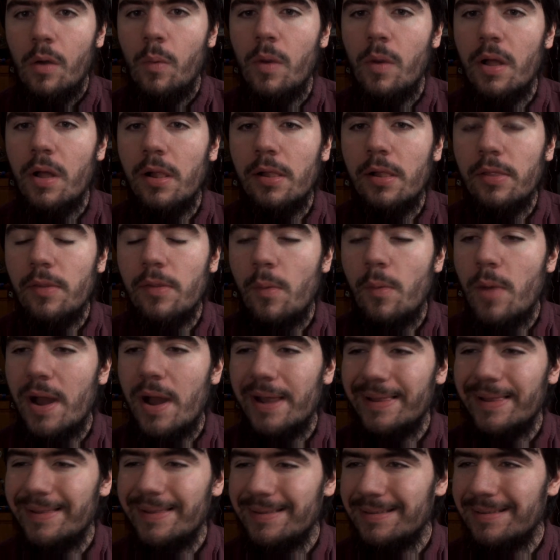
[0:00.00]

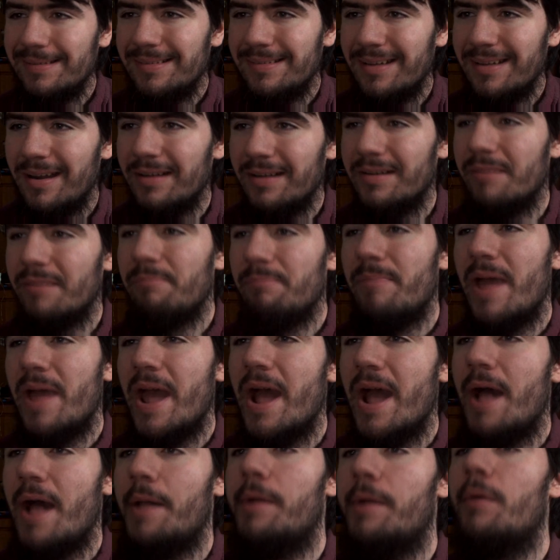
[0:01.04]
wireless charging
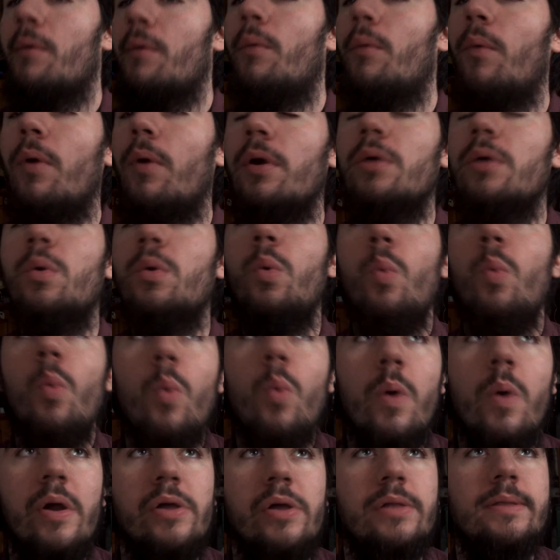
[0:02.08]
pad work
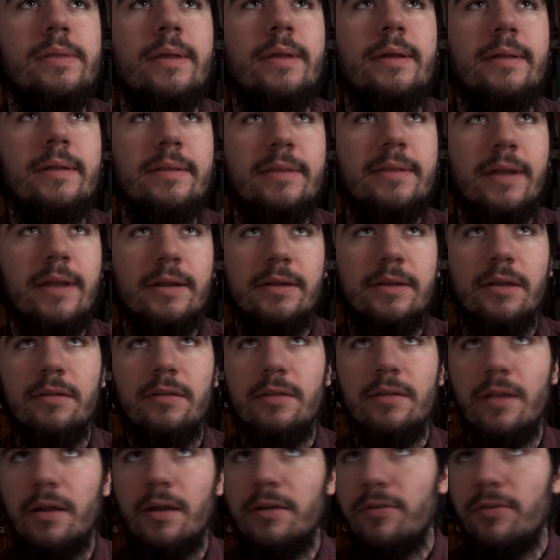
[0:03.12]
with such and
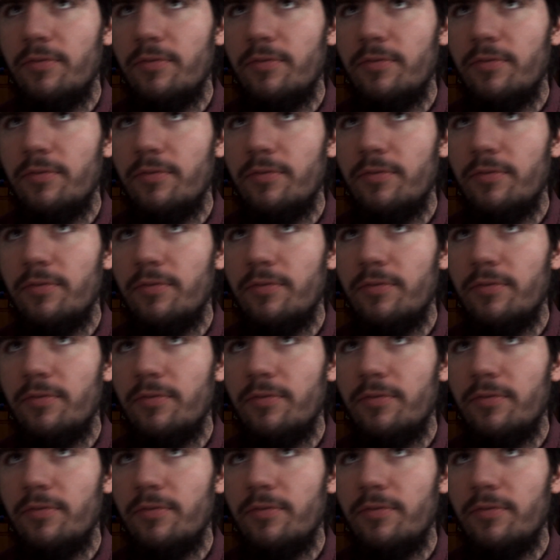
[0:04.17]
such